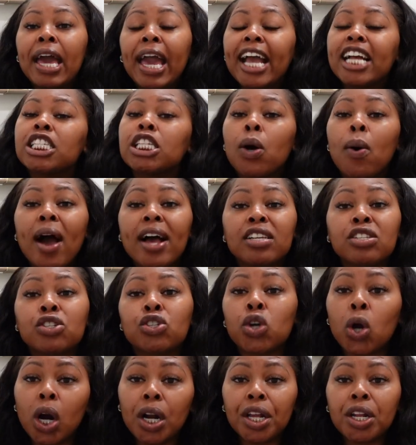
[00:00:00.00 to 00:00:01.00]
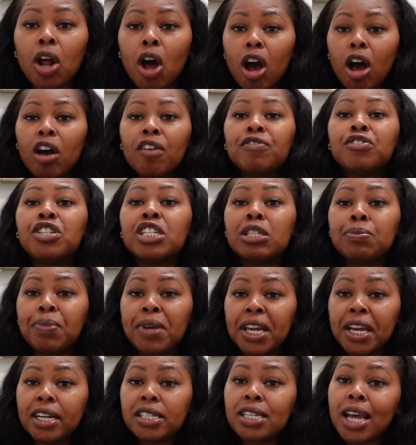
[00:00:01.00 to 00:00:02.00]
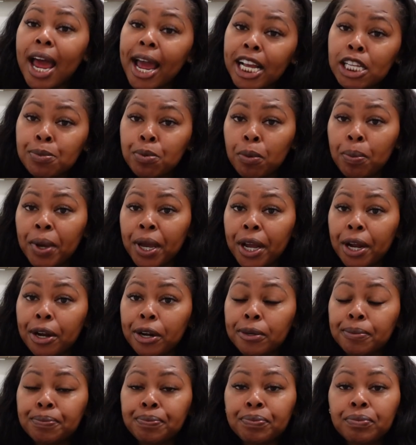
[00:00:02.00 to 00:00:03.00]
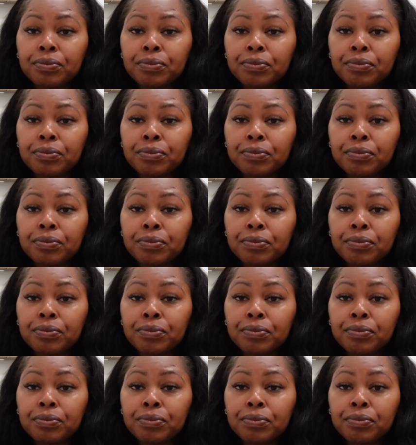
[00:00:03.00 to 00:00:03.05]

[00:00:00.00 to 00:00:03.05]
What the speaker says: And so I started off just being a tax preparer.